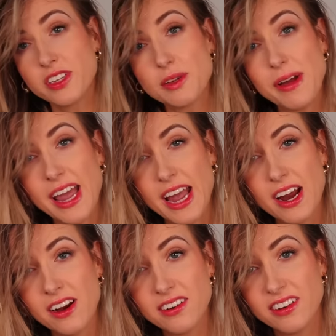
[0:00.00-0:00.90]
it's in my
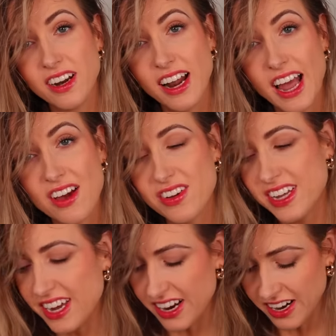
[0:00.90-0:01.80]
hair and I have it
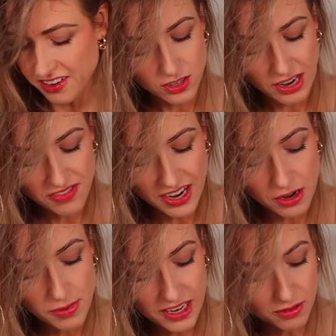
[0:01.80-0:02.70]
here. So I
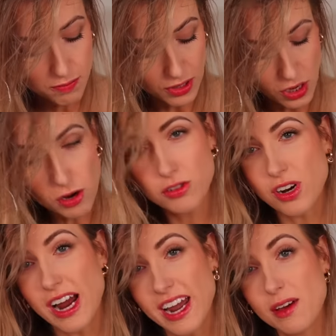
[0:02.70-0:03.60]
figured we could blow
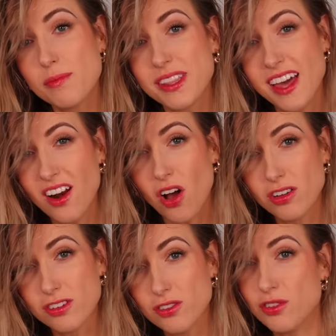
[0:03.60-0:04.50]
dry it, but then
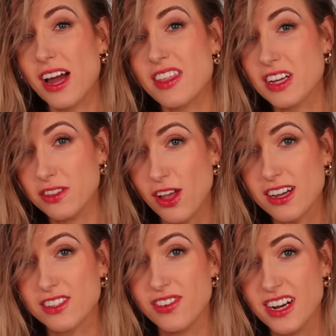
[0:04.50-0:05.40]
also try the
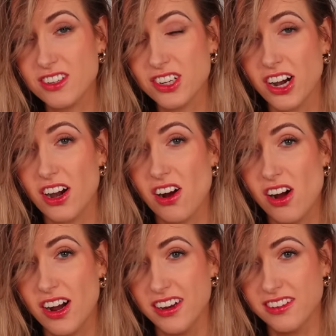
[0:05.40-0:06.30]
gloss finisher
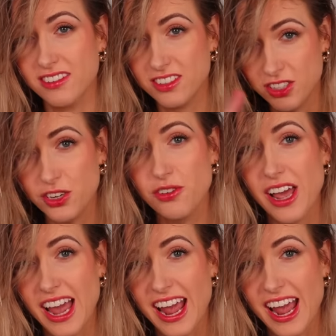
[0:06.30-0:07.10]
on two-day